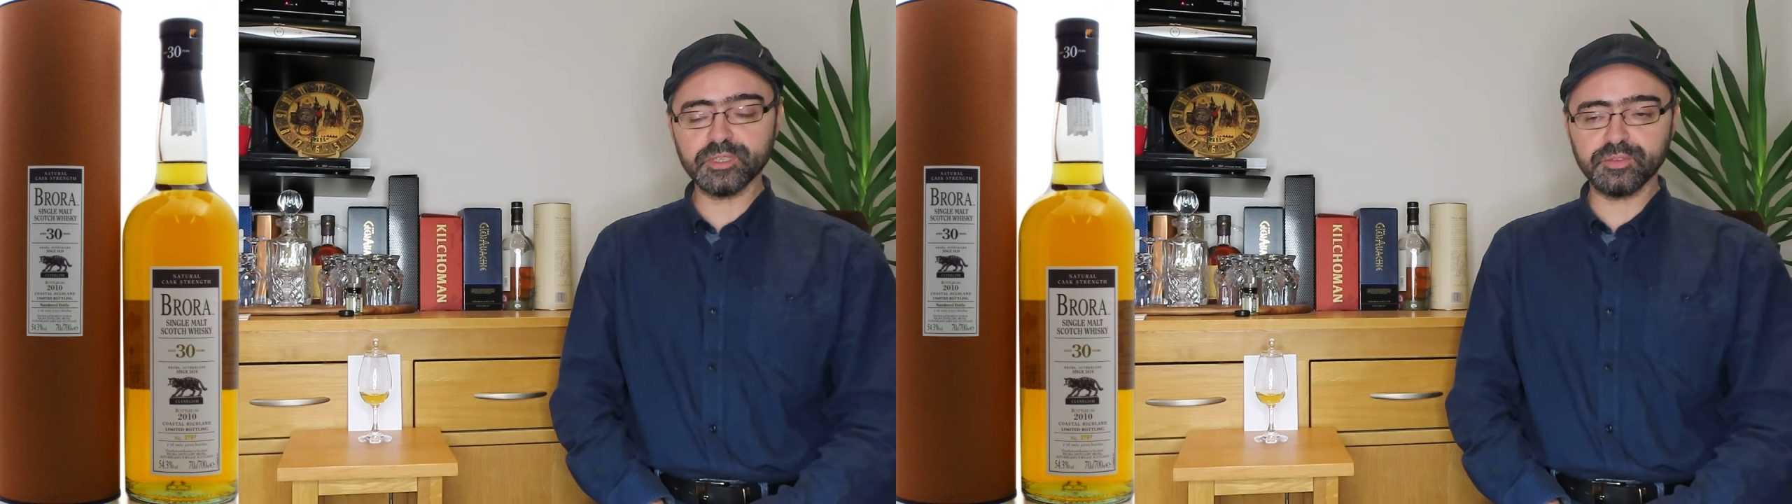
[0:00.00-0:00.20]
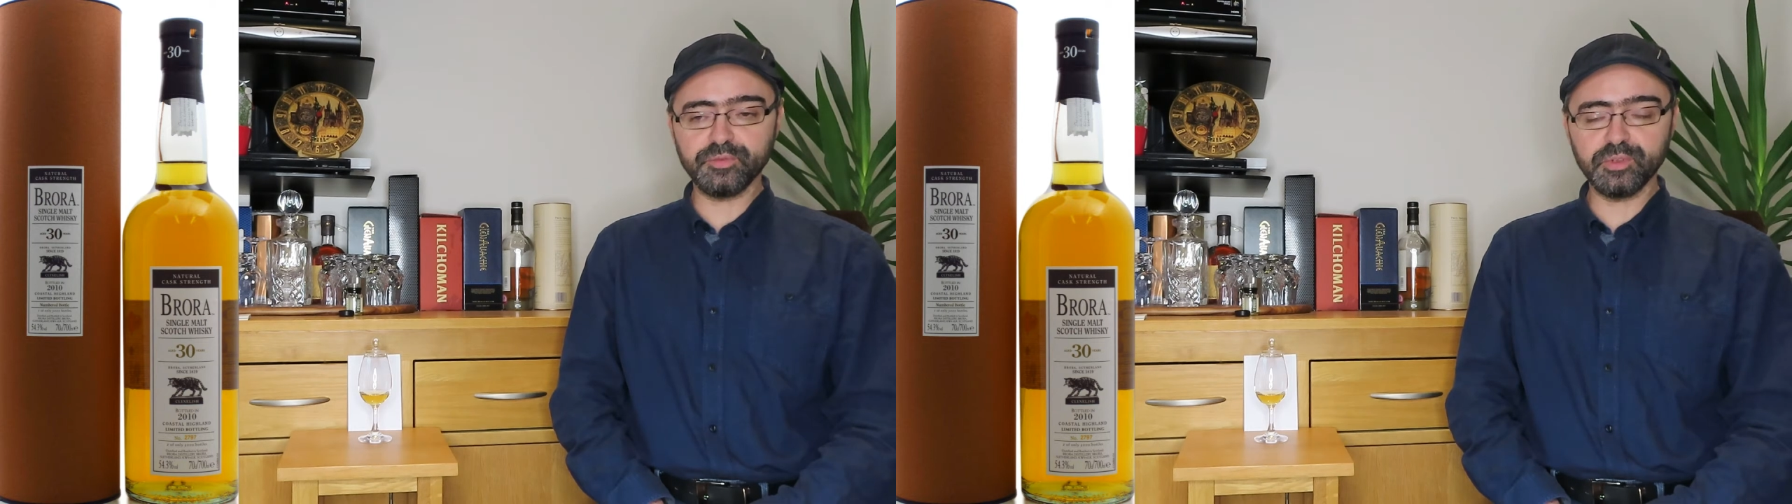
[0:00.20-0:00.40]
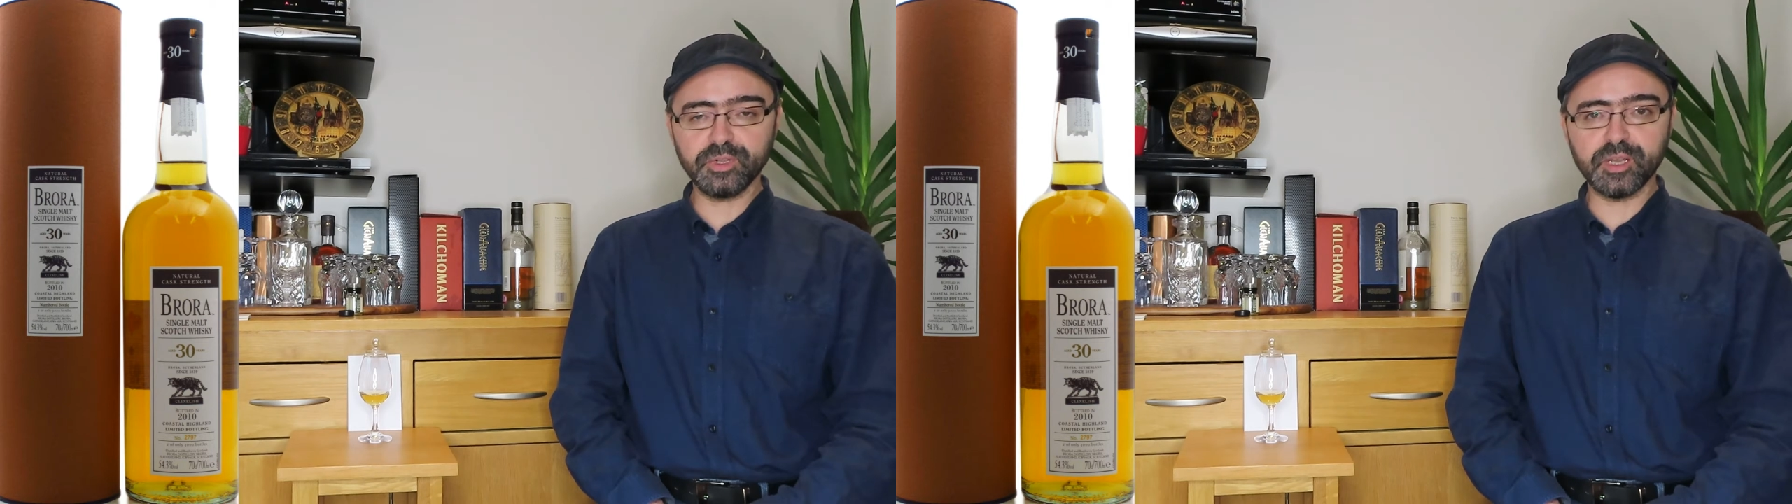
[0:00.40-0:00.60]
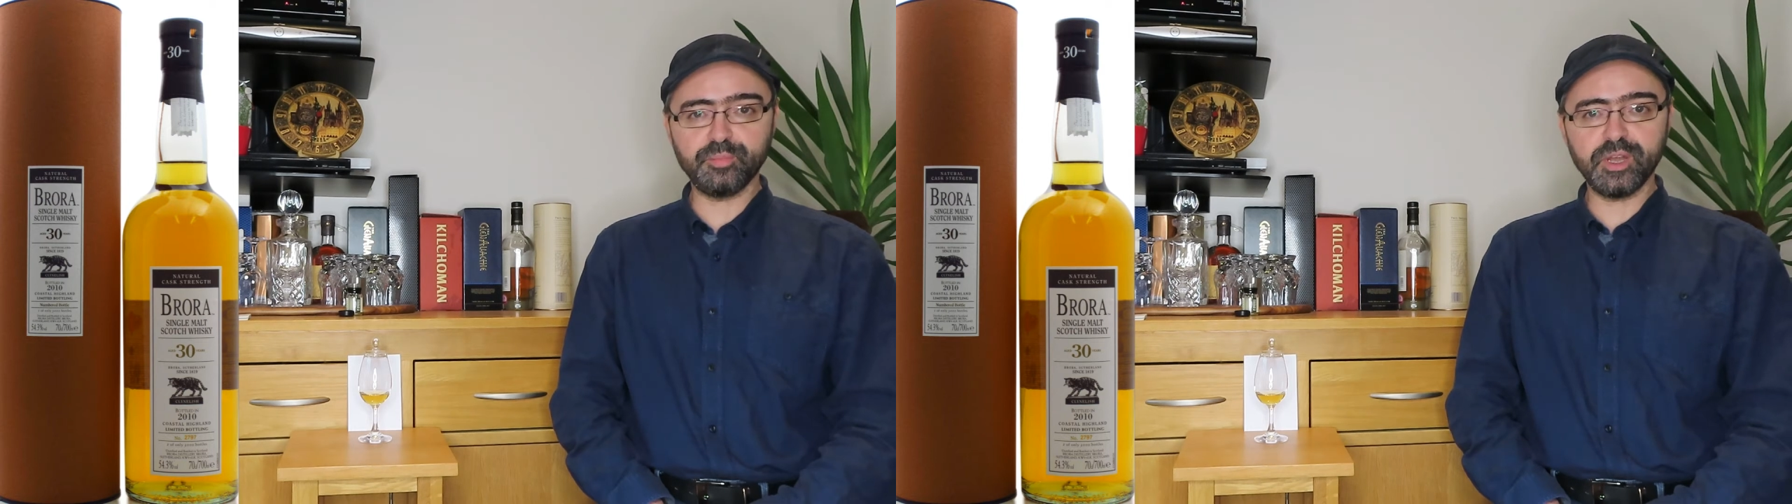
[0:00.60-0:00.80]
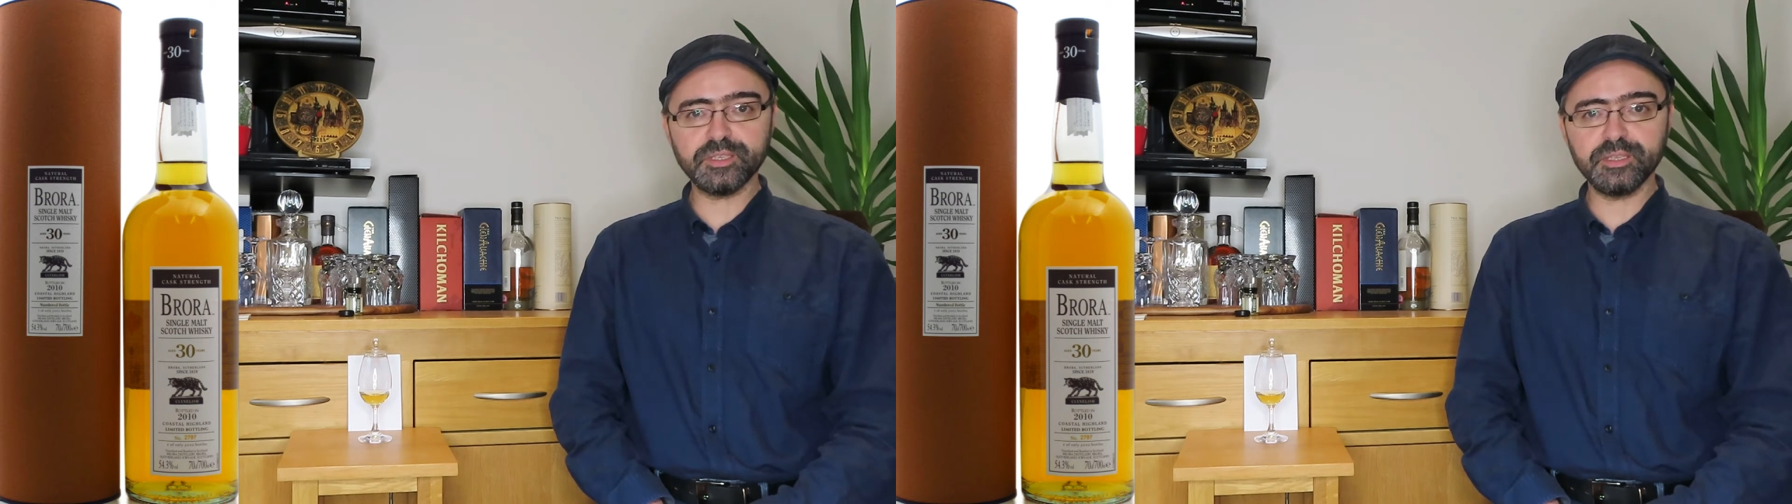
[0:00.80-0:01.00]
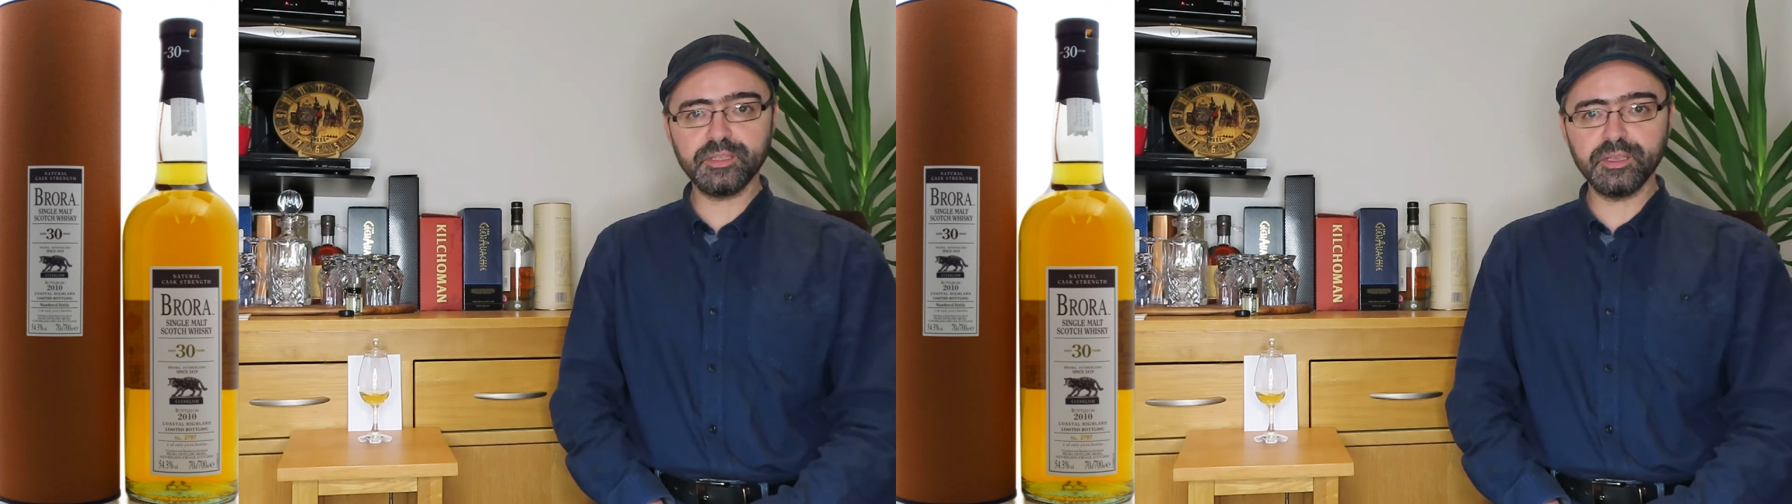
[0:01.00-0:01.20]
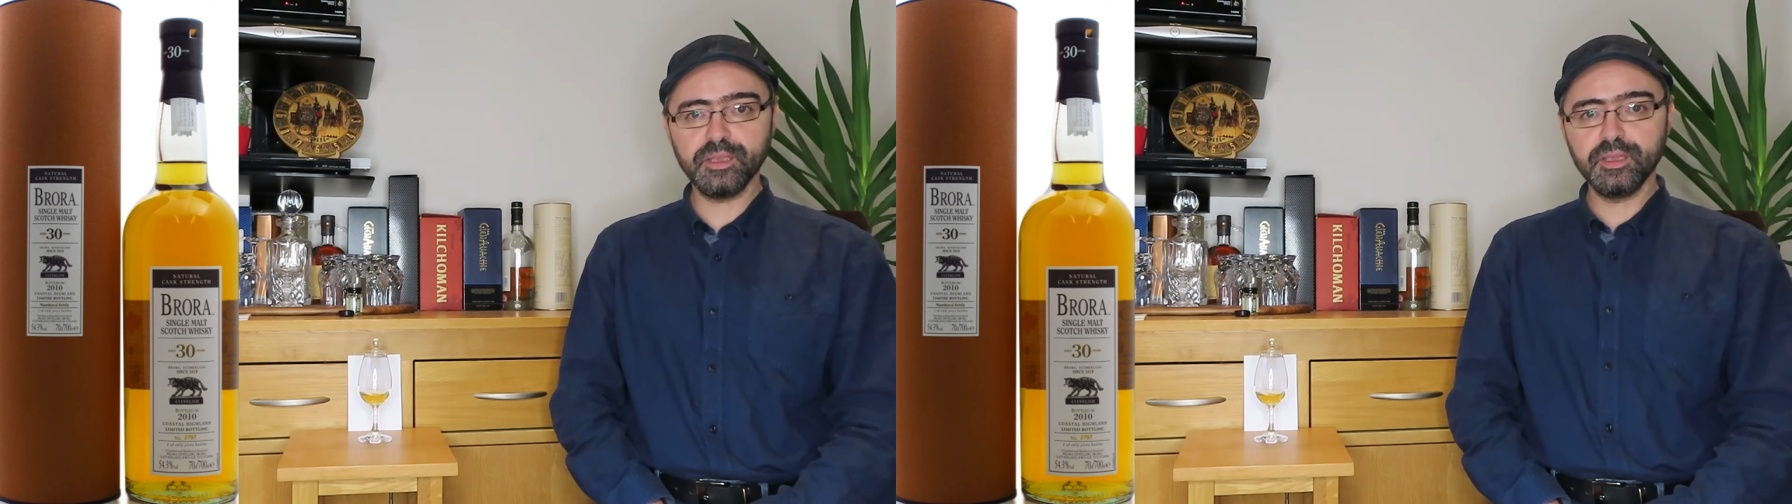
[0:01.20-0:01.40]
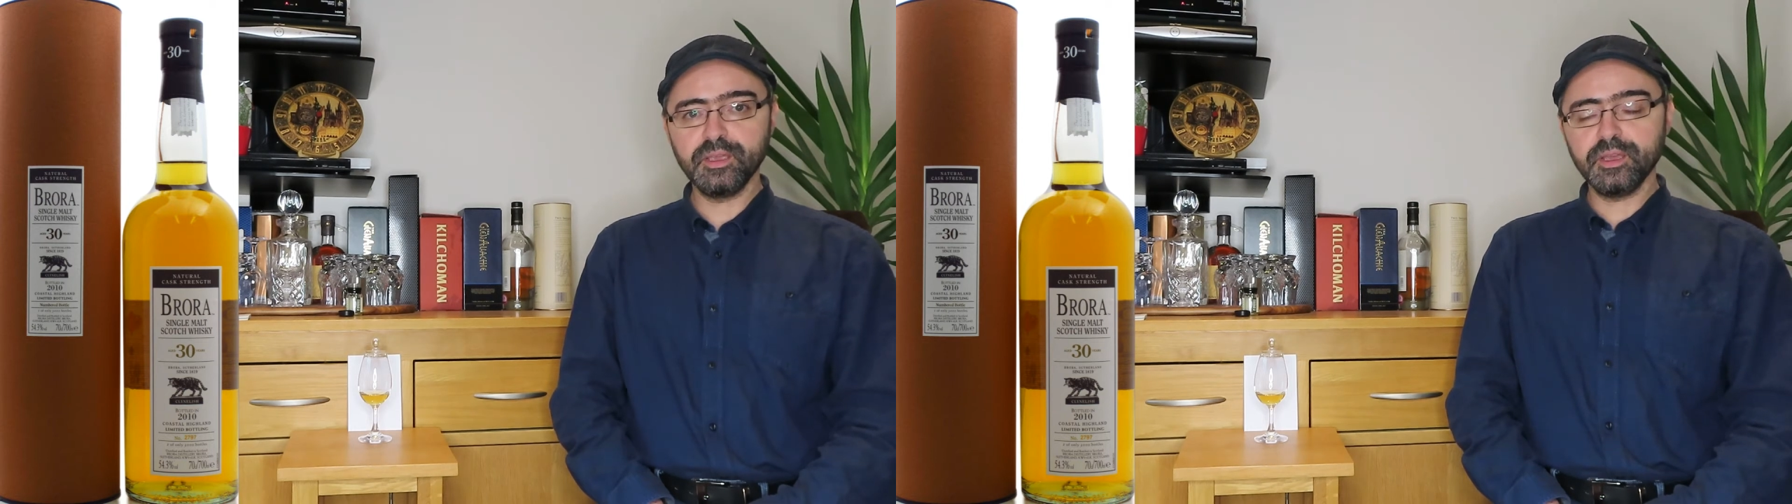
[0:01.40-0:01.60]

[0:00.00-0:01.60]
at full capacity,